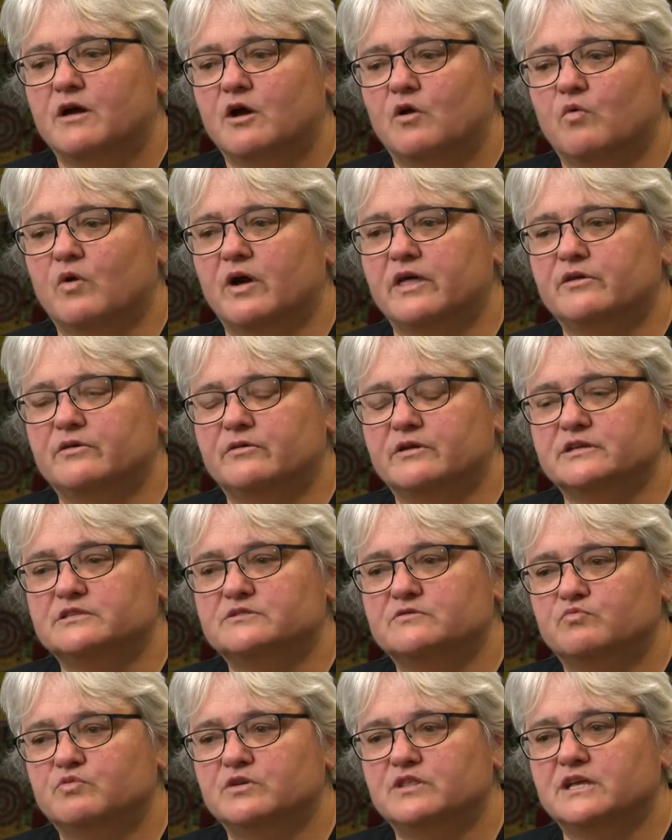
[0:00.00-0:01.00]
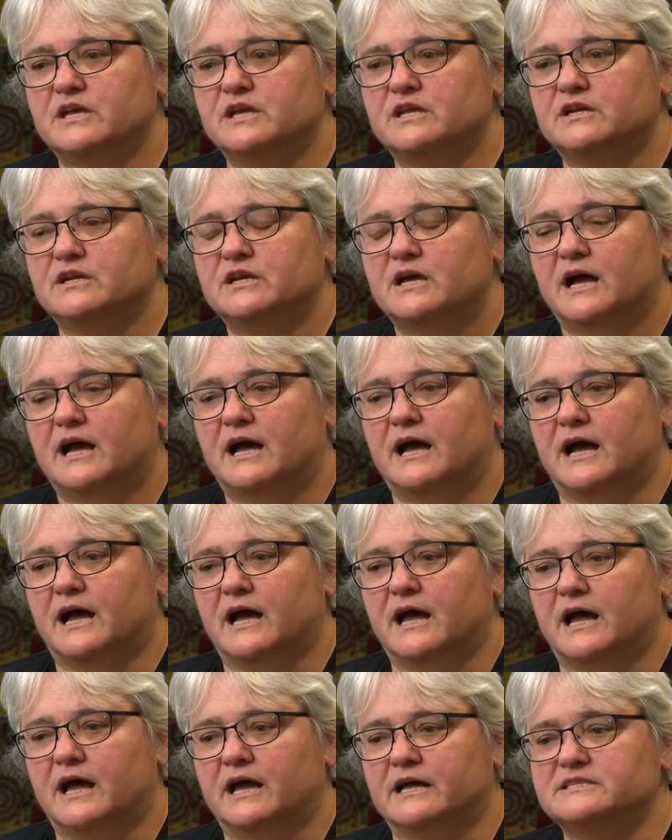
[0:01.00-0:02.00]
Whether it's within
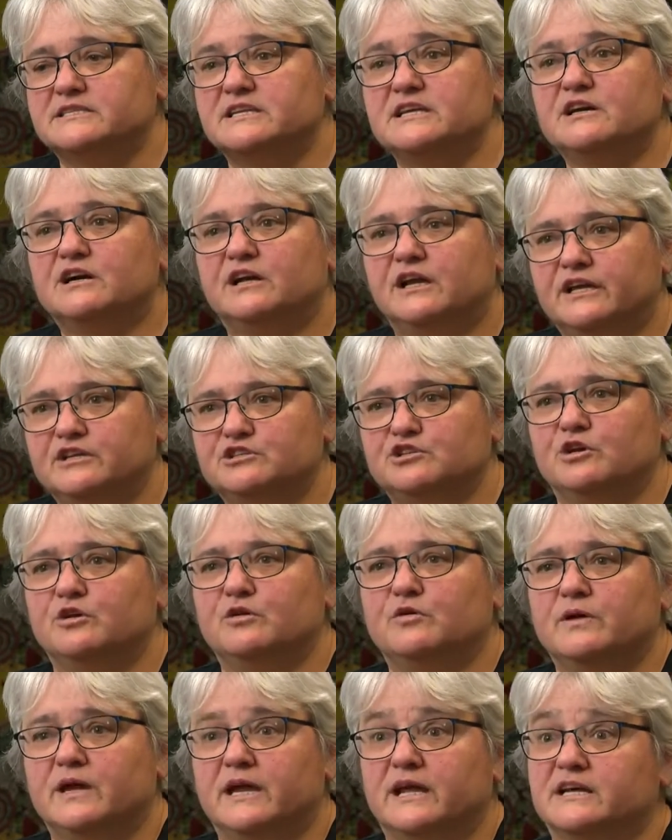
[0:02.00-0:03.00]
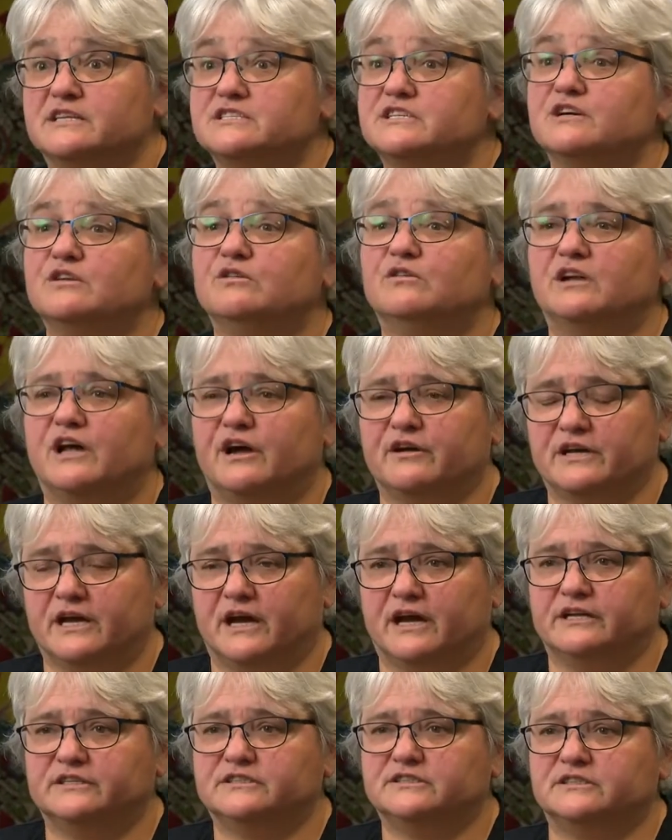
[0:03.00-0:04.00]
a single issue in a single
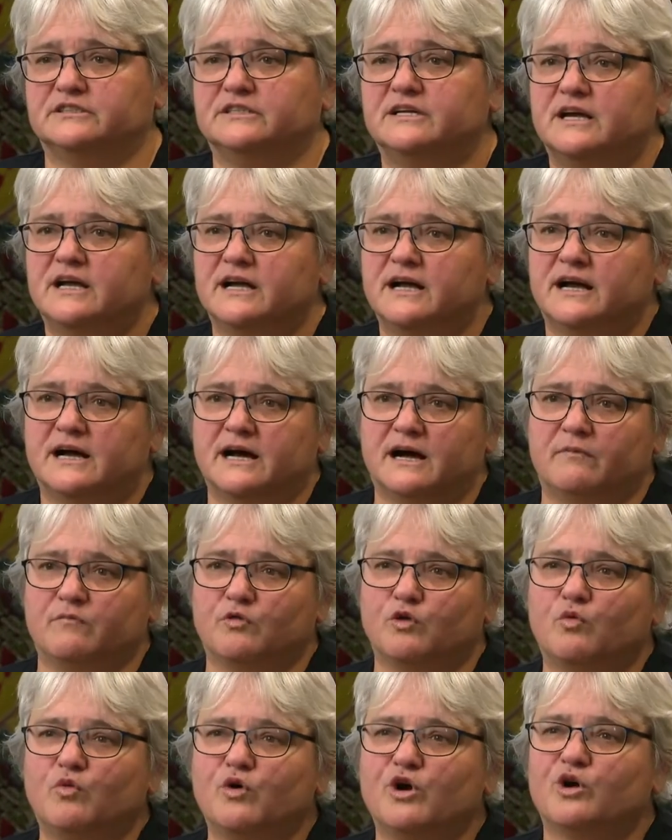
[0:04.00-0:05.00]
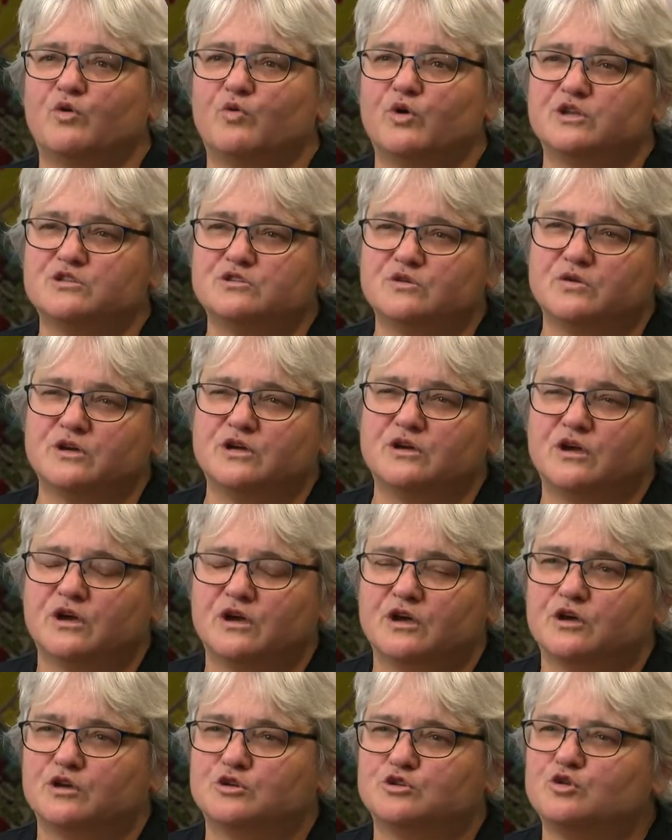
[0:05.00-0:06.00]
location, the work we're doing
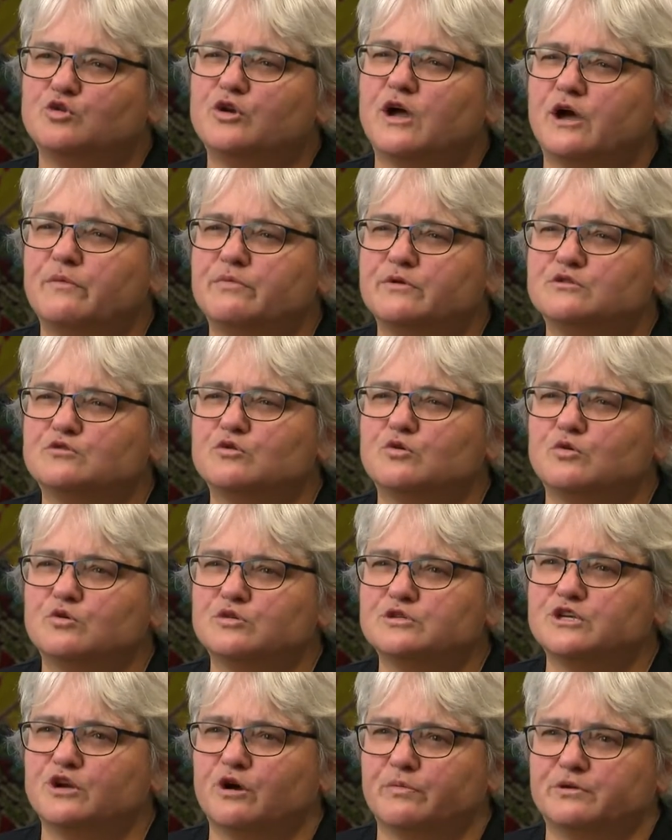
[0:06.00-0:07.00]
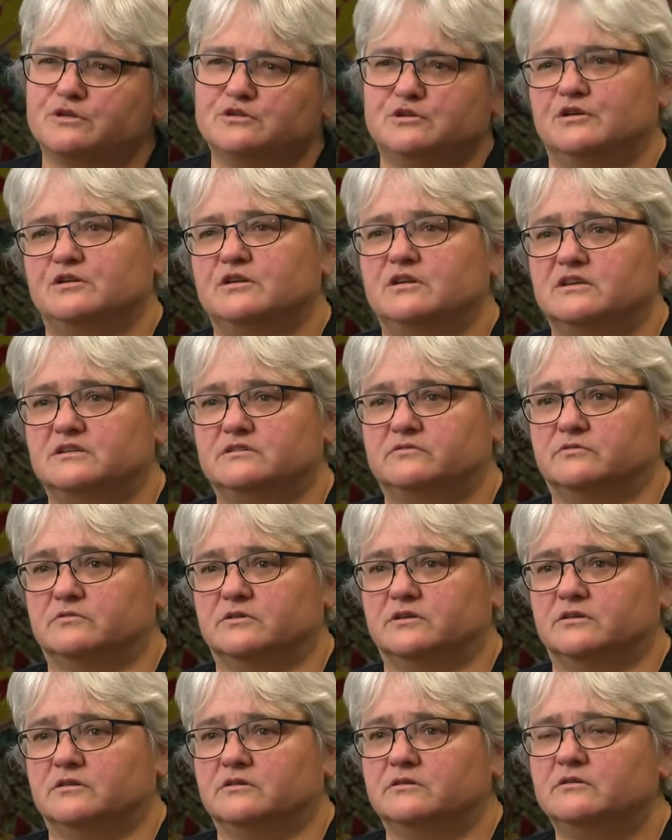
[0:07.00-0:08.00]
should open doors and opportunities for
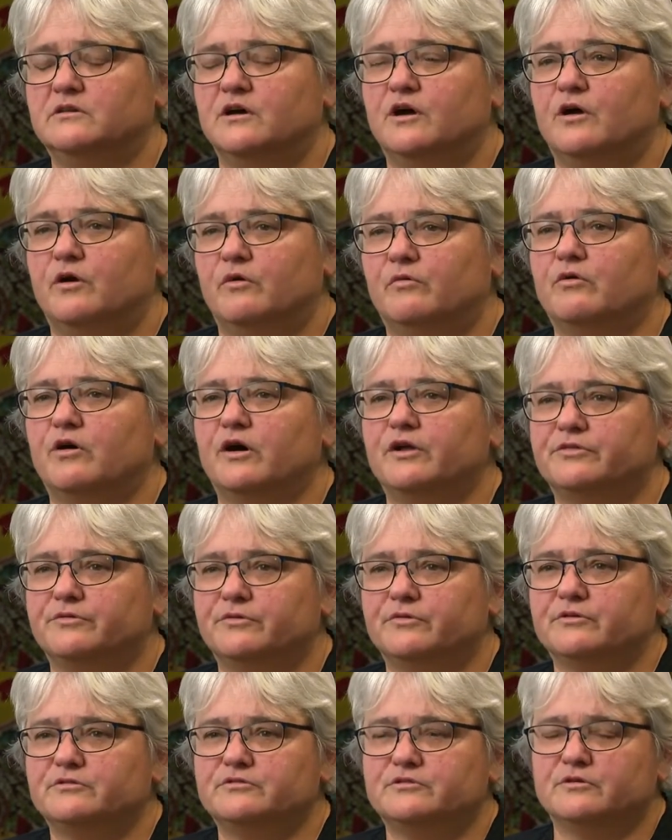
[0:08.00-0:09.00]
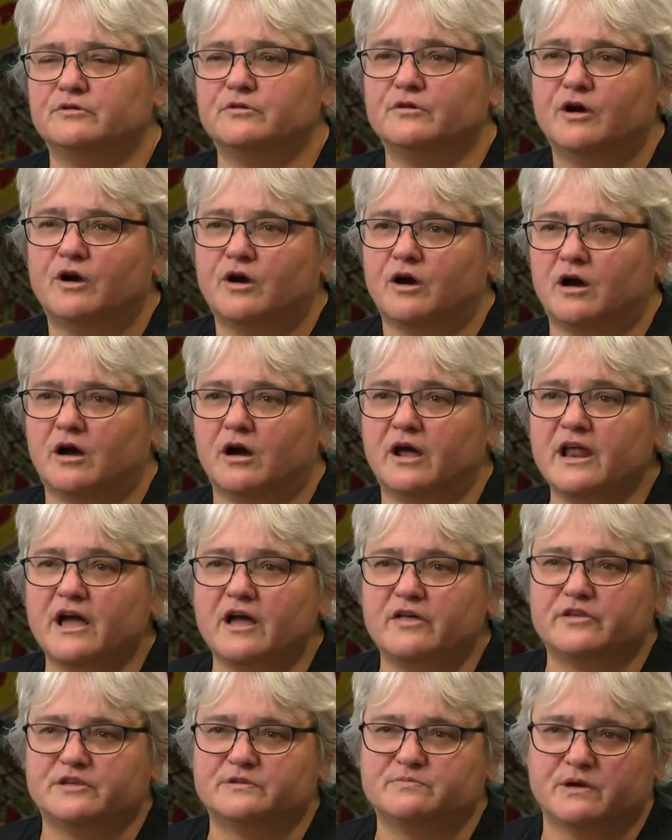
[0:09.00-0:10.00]
you, right through to, I
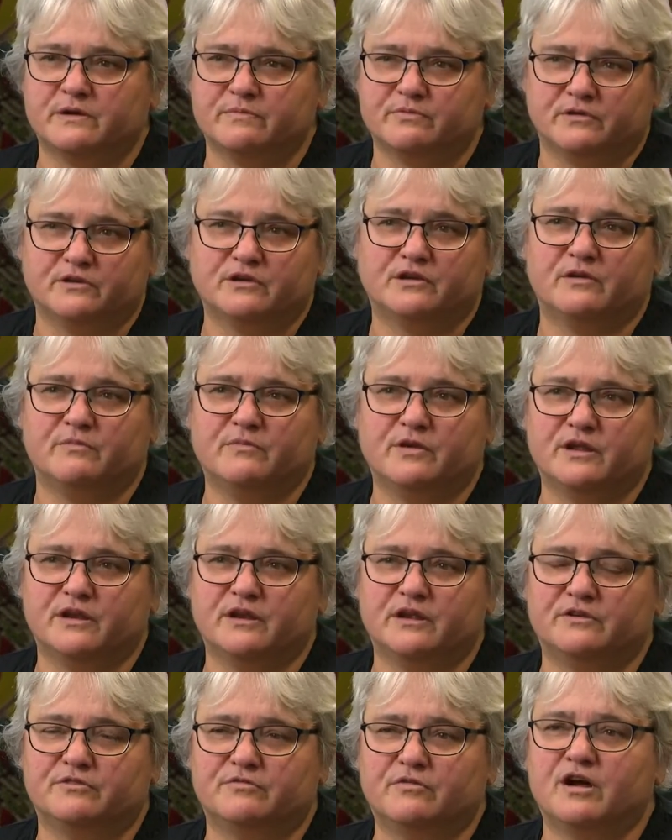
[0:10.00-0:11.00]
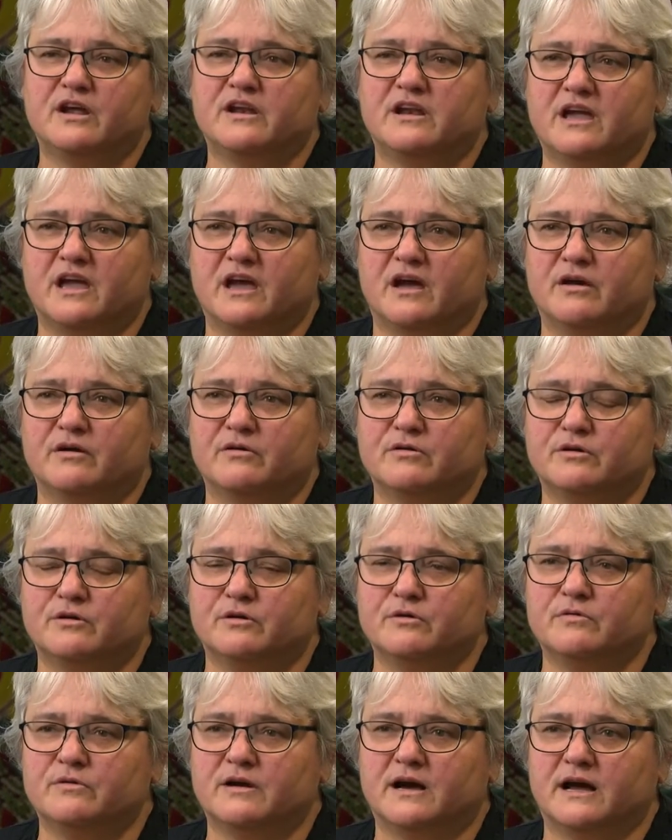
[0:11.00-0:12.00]
know there's people in communities right now
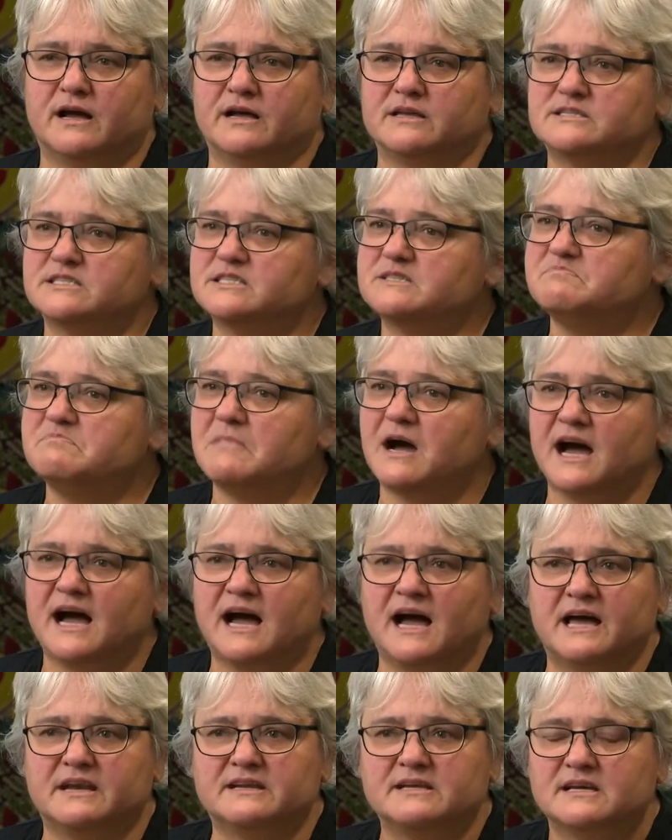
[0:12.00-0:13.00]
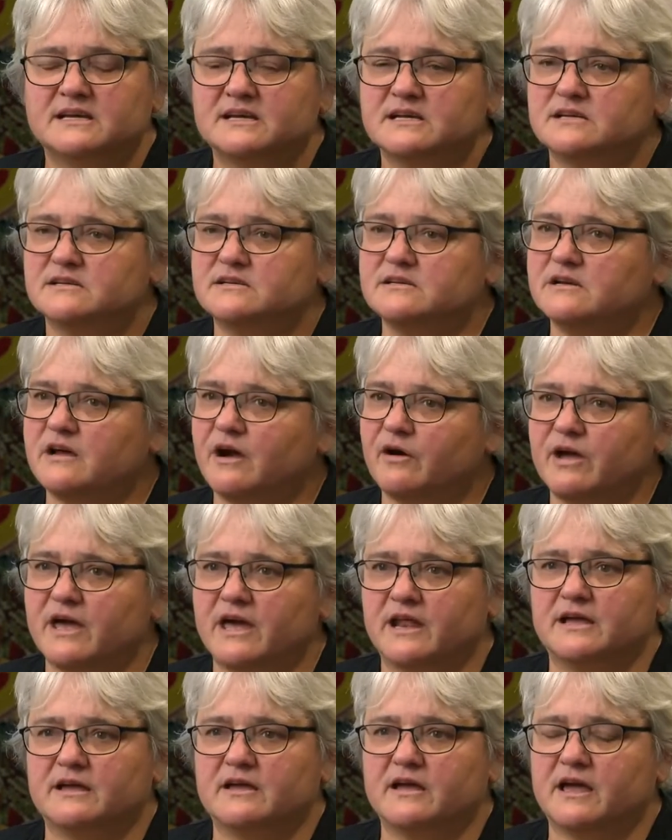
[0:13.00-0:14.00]
who are smart, know how
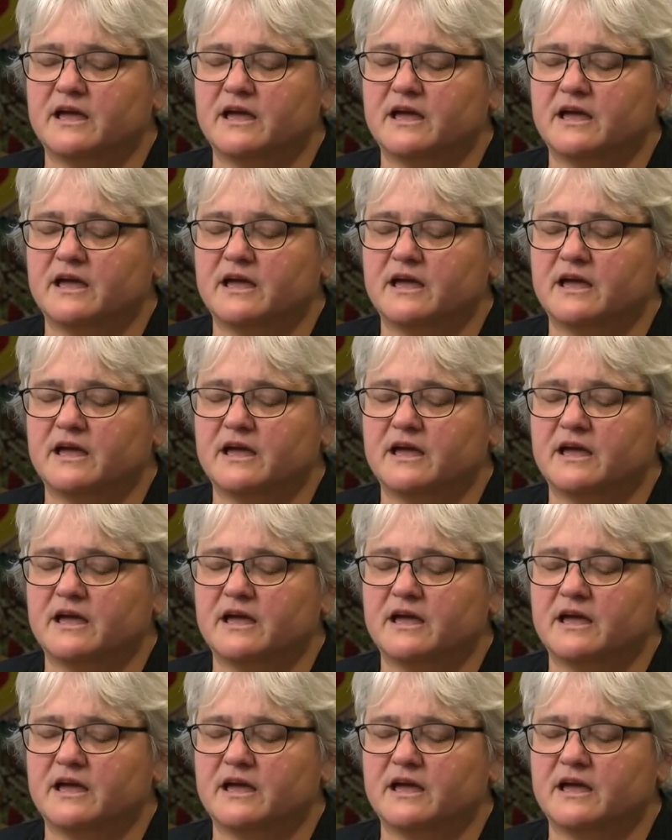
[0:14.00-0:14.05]
to